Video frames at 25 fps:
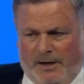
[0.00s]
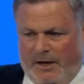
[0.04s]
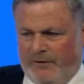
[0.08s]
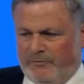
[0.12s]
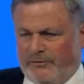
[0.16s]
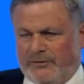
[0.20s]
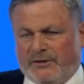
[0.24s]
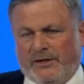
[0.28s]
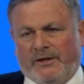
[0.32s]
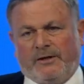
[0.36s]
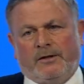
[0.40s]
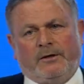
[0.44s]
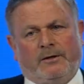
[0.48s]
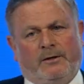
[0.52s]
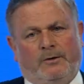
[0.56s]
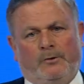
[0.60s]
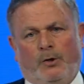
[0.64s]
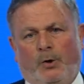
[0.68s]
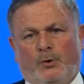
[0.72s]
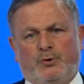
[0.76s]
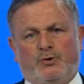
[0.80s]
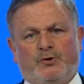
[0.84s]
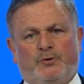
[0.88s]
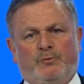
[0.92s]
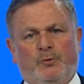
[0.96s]
Everything
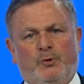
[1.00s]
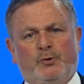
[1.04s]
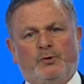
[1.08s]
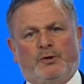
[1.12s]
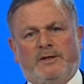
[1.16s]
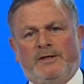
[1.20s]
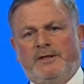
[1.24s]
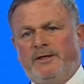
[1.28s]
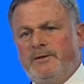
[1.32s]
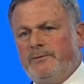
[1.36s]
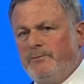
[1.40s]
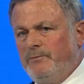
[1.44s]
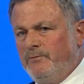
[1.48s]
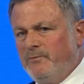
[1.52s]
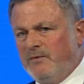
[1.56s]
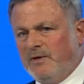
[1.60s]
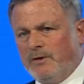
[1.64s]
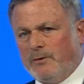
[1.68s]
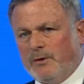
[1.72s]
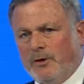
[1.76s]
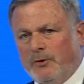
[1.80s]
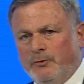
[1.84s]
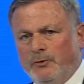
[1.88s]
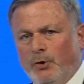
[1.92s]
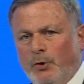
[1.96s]
goes smoothly.
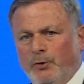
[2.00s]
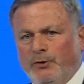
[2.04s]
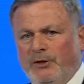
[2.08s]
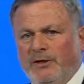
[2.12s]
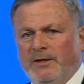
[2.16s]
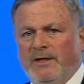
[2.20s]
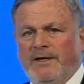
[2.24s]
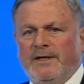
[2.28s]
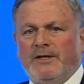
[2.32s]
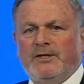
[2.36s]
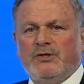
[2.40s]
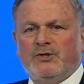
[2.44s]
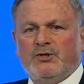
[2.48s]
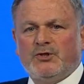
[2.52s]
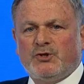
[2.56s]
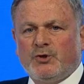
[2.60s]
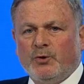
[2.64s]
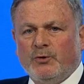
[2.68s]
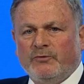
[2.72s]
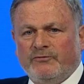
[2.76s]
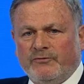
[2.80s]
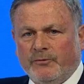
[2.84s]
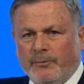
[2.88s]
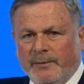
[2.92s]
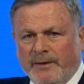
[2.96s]
There are no delays.
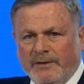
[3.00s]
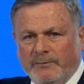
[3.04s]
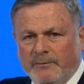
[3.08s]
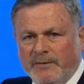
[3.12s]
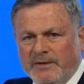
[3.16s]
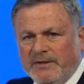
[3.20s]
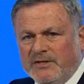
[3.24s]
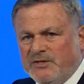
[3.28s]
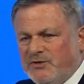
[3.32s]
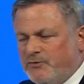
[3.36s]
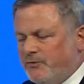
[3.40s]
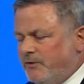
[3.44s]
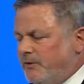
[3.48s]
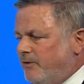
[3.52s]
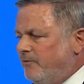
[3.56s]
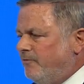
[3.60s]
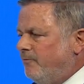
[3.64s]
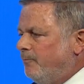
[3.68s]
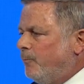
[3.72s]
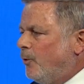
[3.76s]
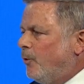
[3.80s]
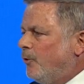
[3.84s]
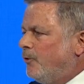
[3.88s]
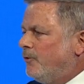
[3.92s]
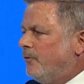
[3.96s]
So from
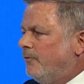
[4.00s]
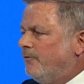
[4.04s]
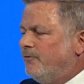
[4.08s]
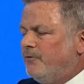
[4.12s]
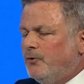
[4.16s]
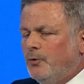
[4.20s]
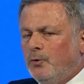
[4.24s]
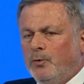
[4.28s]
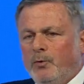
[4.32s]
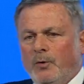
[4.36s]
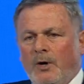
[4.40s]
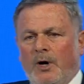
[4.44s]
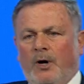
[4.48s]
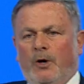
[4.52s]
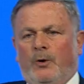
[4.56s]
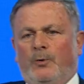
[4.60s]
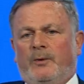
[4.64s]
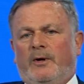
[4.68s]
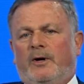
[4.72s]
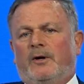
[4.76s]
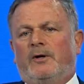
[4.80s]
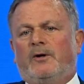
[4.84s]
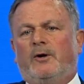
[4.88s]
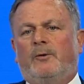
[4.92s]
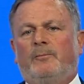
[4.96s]
administrative point of view,
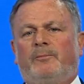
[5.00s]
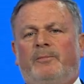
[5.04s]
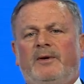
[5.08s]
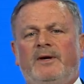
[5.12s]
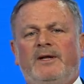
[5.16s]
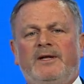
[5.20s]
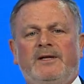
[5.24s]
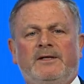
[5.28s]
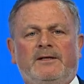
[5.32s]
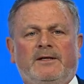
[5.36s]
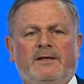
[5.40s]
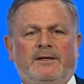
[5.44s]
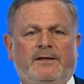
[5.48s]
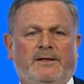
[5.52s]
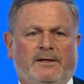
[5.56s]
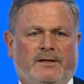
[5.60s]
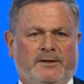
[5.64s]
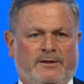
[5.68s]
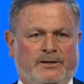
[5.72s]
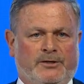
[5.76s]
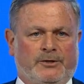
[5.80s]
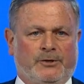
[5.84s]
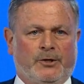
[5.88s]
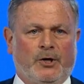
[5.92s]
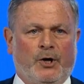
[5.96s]
we are completely
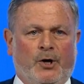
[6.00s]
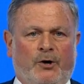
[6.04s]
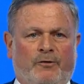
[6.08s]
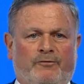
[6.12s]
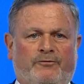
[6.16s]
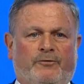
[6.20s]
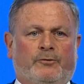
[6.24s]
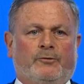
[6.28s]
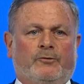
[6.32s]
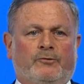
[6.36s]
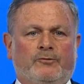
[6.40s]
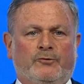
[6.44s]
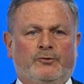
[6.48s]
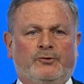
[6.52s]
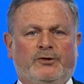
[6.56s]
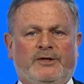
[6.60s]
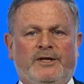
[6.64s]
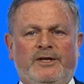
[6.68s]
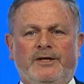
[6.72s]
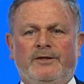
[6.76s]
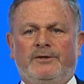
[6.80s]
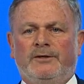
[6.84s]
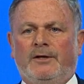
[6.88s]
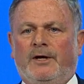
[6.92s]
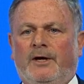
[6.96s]
clear for a
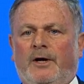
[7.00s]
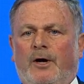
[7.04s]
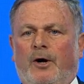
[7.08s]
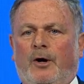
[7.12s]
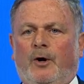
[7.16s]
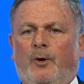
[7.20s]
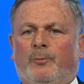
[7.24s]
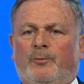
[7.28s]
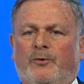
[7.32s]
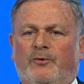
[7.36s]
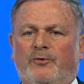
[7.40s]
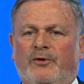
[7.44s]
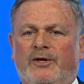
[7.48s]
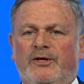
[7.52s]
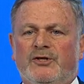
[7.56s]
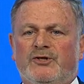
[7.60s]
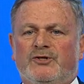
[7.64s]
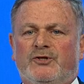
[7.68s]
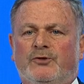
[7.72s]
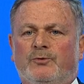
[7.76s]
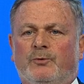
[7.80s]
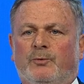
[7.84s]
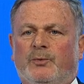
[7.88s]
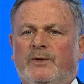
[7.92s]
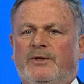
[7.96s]
routine
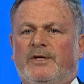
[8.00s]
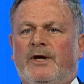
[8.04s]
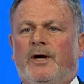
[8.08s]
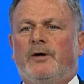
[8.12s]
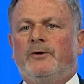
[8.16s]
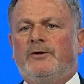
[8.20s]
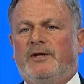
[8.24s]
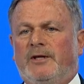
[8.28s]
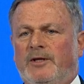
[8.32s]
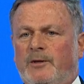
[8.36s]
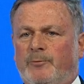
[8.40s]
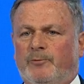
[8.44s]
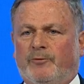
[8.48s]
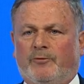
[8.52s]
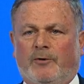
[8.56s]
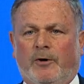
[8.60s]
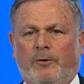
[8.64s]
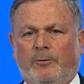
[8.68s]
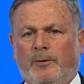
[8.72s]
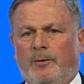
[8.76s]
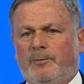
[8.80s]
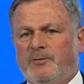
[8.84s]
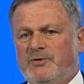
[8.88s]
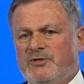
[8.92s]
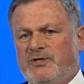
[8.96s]
operation without any
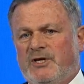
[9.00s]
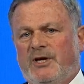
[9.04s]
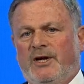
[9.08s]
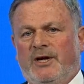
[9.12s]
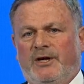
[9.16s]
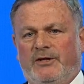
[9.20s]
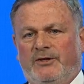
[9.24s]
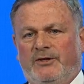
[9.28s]
problems,